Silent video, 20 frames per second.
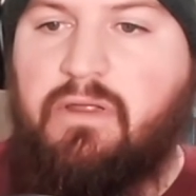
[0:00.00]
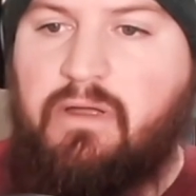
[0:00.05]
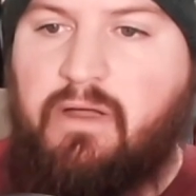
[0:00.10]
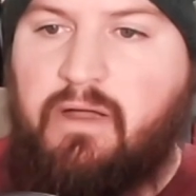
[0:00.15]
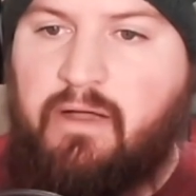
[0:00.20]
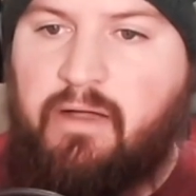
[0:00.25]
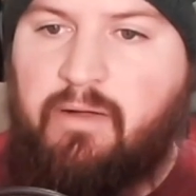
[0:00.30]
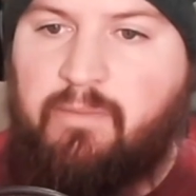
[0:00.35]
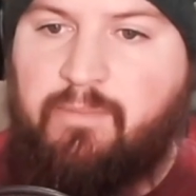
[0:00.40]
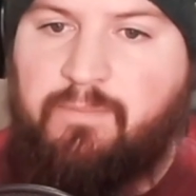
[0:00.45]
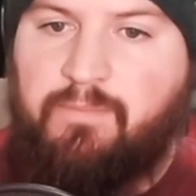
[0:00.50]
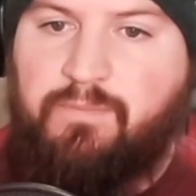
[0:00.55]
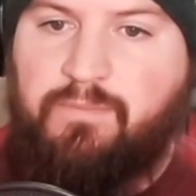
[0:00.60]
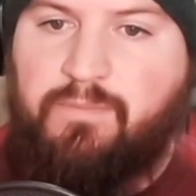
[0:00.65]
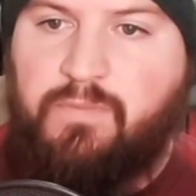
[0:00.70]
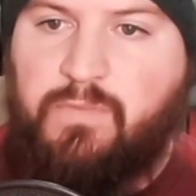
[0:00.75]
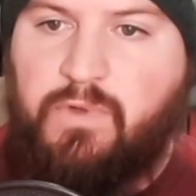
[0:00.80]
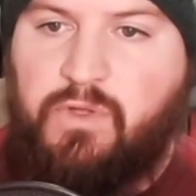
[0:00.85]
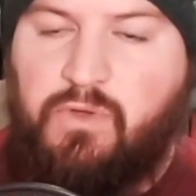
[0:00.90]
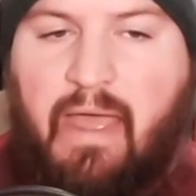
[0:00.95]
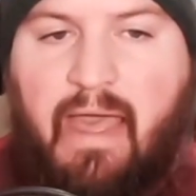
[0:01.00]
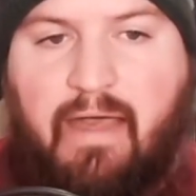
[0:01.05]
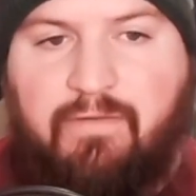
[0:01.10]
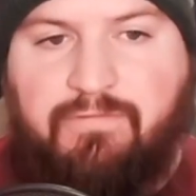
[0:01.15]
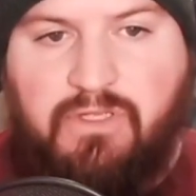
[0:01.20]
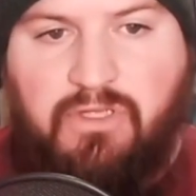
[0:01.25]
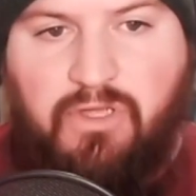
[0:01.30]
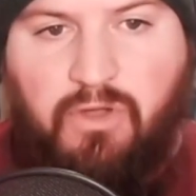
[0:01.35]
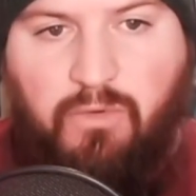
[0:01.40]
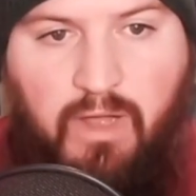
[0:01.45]

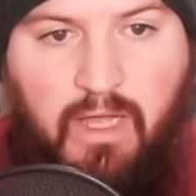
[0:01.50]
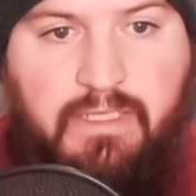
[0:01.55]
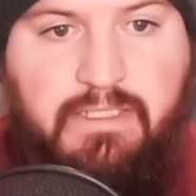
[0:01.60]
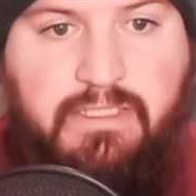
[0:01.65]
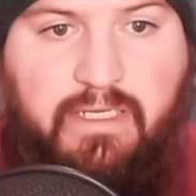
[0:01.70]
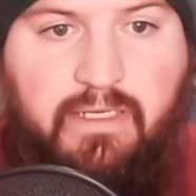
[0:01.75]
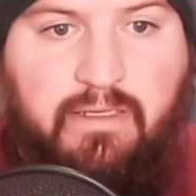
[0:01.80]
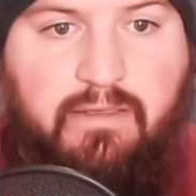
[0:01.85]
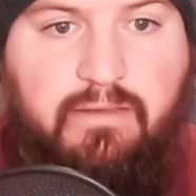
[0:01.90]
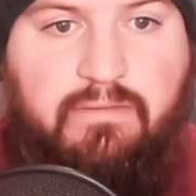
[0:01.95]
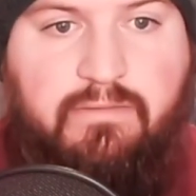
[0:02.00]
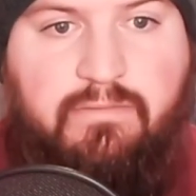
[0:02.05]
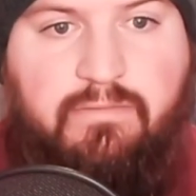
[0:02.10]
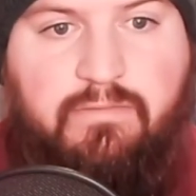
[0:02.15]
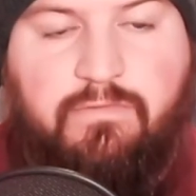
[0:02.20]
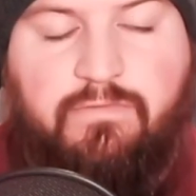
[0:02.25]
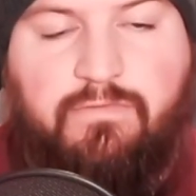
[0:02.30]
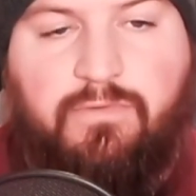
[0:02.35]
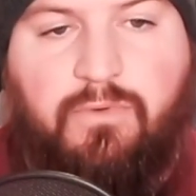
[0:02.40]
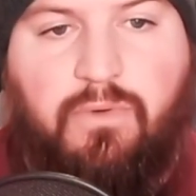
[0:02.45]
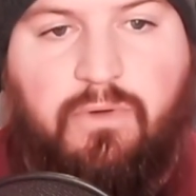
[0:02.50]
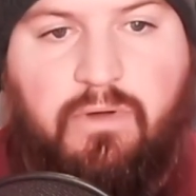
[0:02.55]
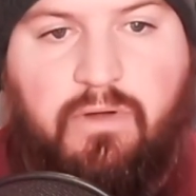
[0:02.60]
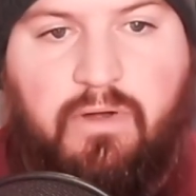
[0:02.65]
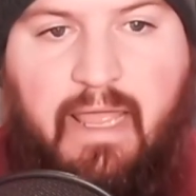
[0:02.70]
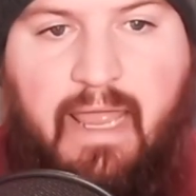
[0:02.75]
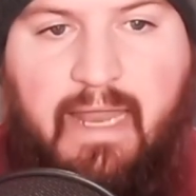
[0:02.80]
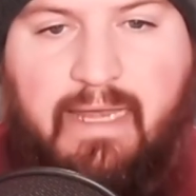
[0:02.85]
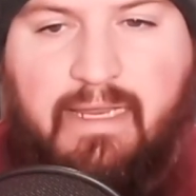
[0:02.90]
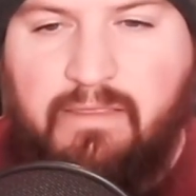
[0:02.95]
to go hunting
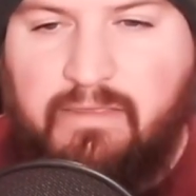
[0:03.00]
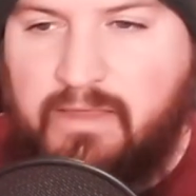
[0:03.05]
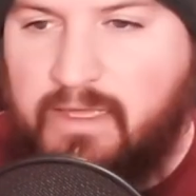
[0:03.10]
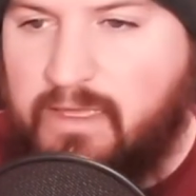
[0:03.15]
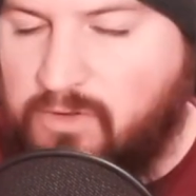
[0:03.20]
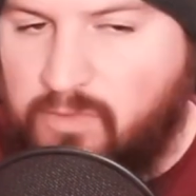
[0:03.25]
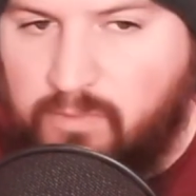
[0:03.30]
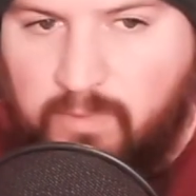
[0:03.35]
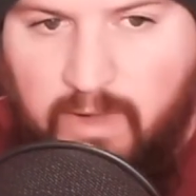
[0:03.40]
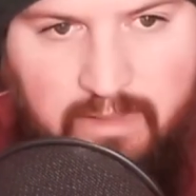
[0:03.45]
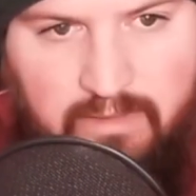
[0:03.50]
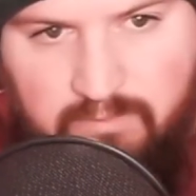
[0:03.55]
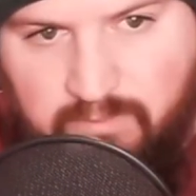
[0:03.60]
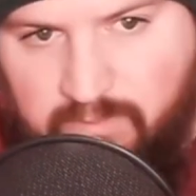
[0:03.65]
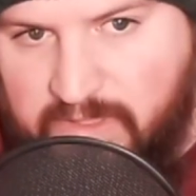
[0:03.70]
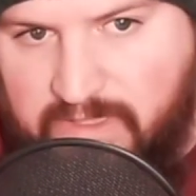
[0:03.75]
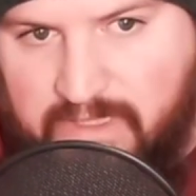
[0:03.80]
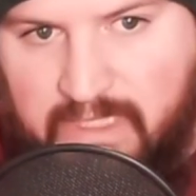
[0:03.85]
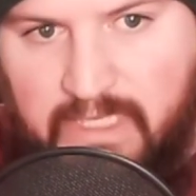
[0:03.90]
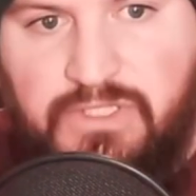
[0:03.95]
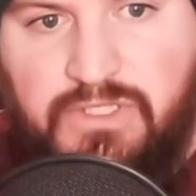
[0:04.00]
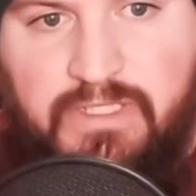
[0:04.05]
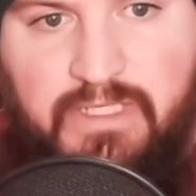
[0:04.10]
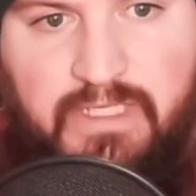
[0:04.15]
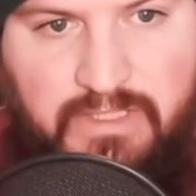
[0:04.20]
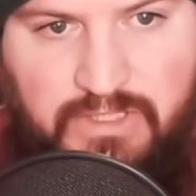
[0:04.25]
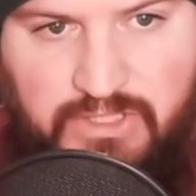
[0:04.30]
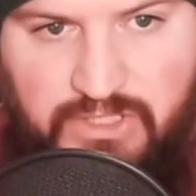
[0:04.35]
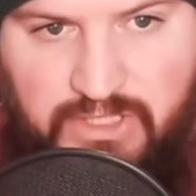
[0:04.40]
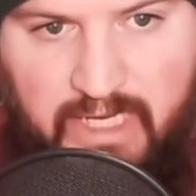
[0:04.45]
for anything you might potentially
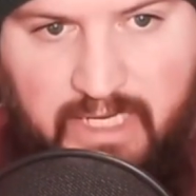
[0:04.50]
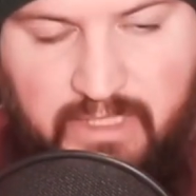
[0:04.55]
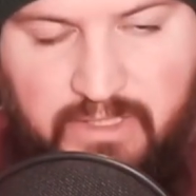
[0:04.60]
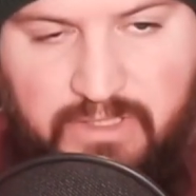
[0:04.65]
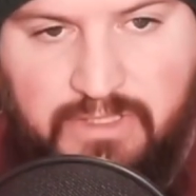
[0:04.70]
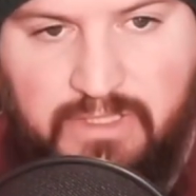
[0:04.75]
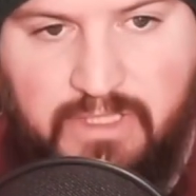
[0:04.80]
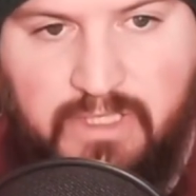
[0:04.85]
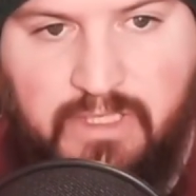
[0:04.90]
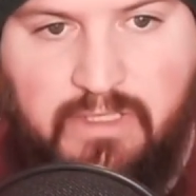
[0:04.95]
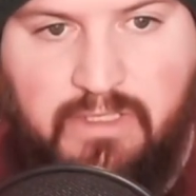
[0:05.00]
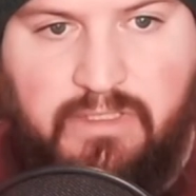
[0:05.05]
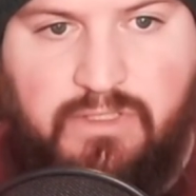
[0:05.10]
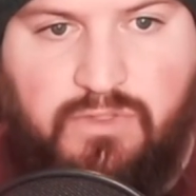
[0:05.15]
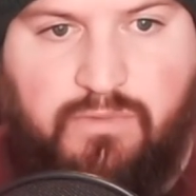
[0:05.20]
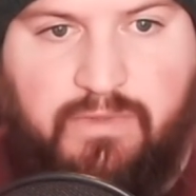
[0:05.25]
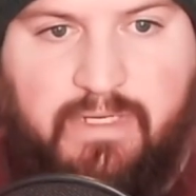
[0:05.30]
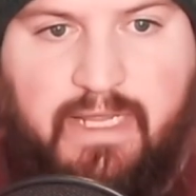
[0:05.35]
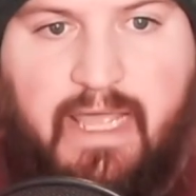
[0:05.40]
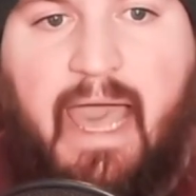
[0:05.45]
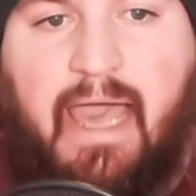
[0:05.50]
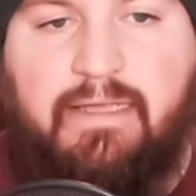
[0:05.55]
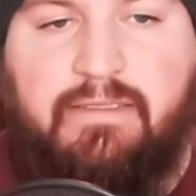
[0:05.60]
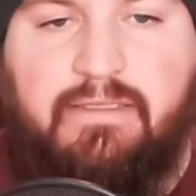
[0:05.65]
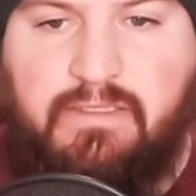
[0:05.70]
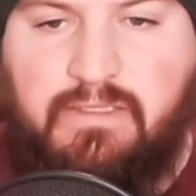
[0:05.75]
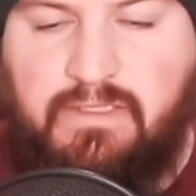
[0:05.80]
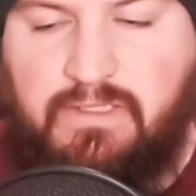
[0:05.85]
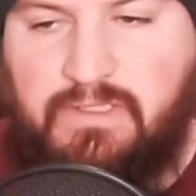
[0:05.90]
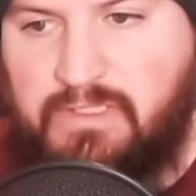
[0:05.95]
need to change to
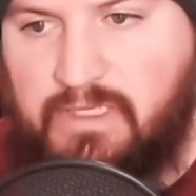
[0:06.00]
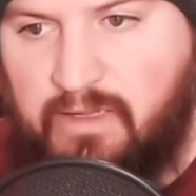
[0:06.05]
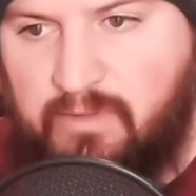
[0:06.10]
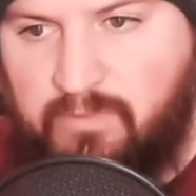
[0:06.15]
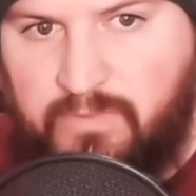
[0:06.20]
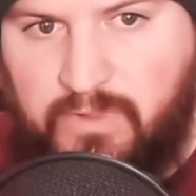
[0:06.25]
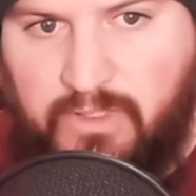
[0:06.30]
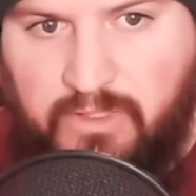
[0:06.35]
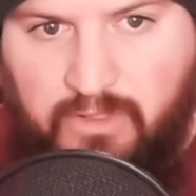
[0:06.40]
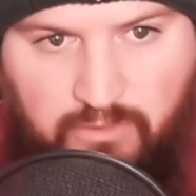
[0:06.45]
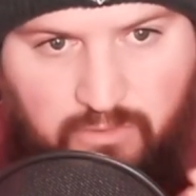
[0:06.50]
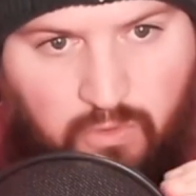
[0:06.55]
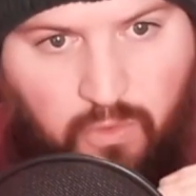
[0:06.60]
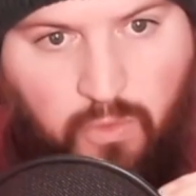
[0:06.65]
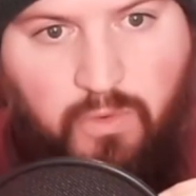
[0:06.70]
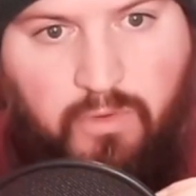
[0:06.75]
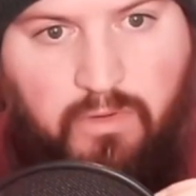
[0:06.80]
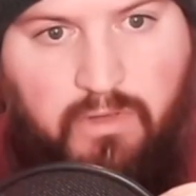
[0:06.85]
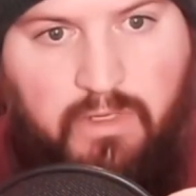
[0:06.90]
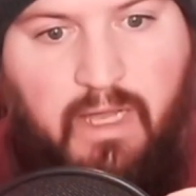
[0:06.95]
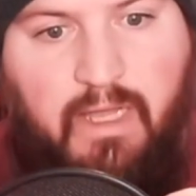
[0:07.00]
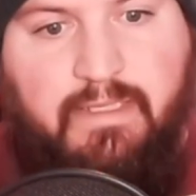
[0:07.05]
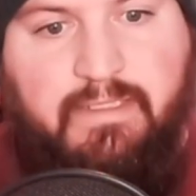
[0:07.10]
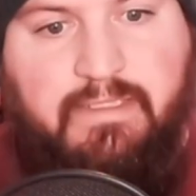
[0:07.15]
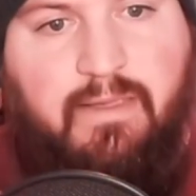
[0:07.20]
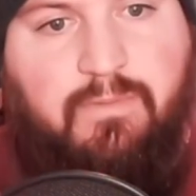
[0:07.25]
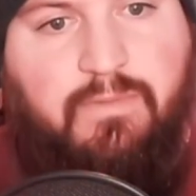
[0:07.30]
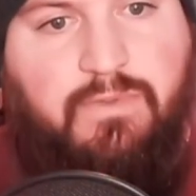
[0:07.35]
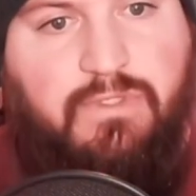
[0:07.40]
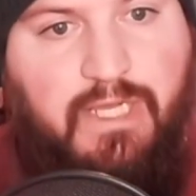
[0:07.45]
react to some core
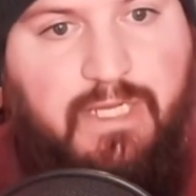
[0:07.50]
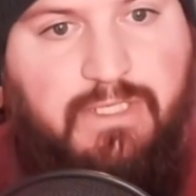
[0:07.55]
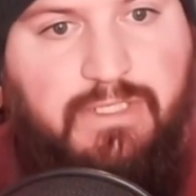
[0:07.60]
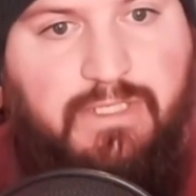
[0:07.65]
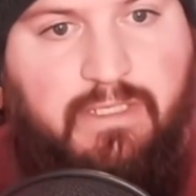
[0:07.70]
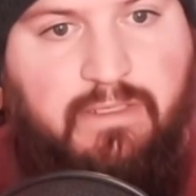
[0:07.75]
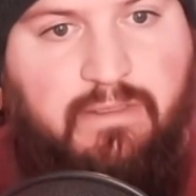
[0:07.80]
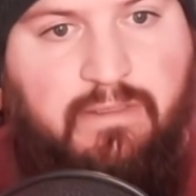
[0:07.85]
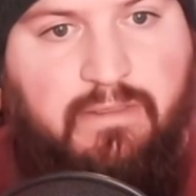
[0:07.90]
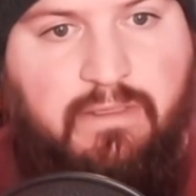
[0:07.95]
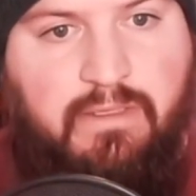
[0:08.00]
concept changing.